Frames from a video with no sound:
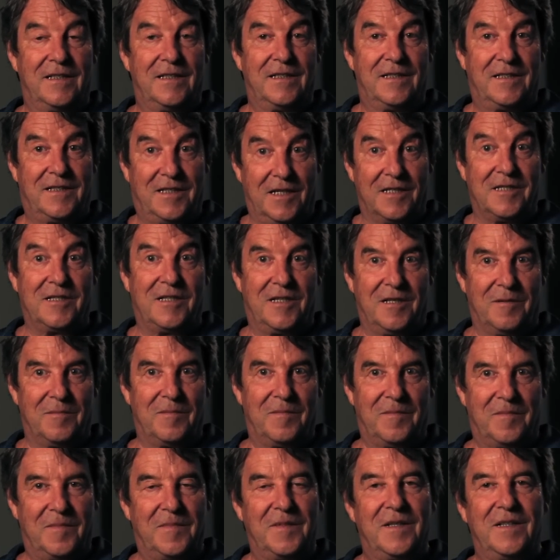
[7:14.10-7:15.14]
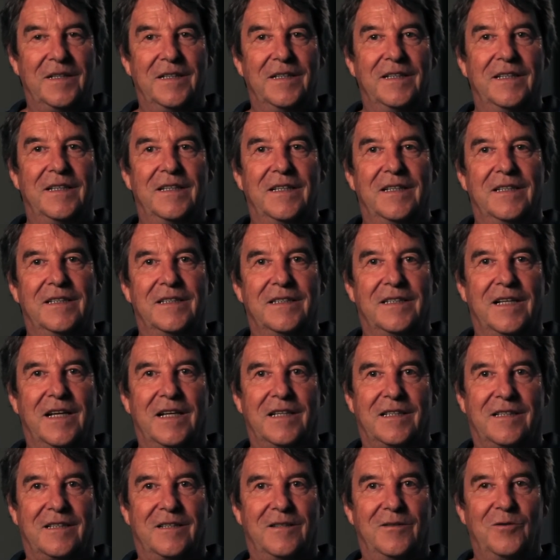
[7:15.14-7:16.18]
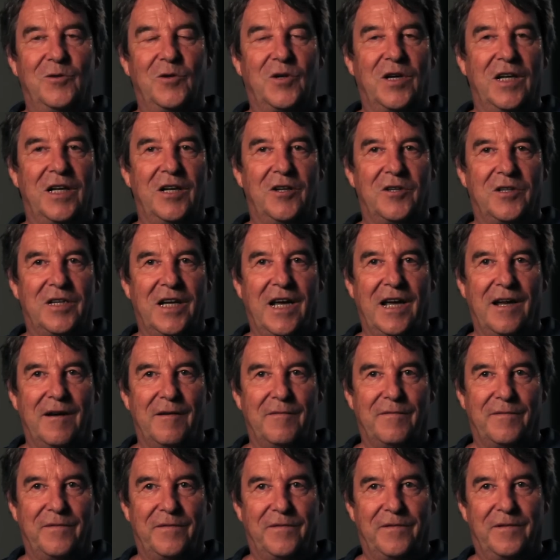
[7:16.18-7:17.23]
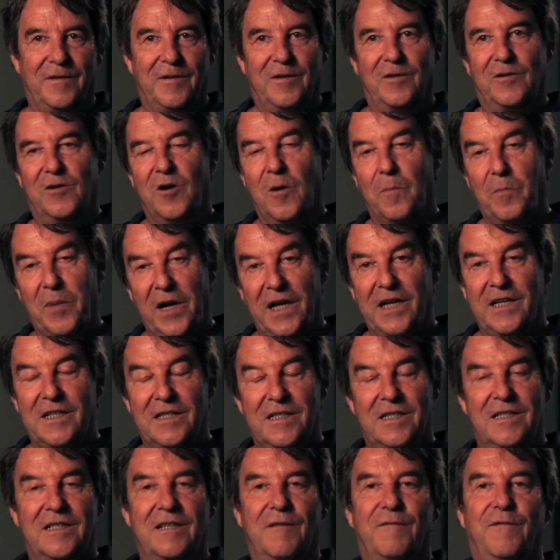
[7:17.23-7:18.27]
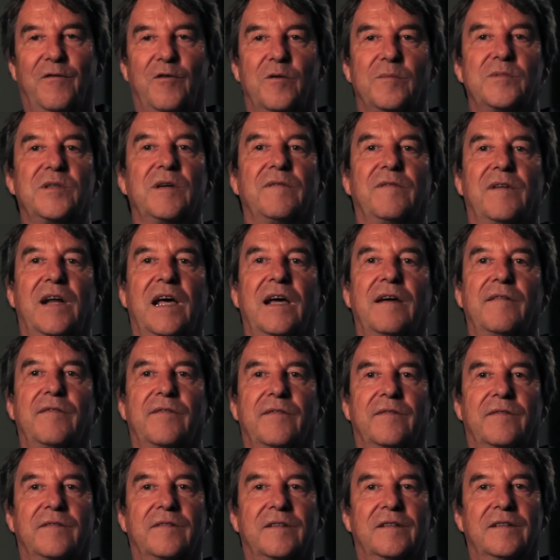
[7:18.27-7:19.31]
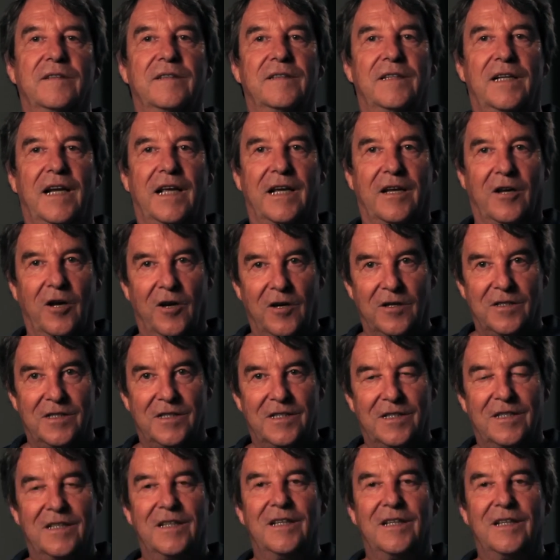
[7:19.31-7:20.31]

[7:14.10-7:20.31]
system that you cannot have complex forms of life like us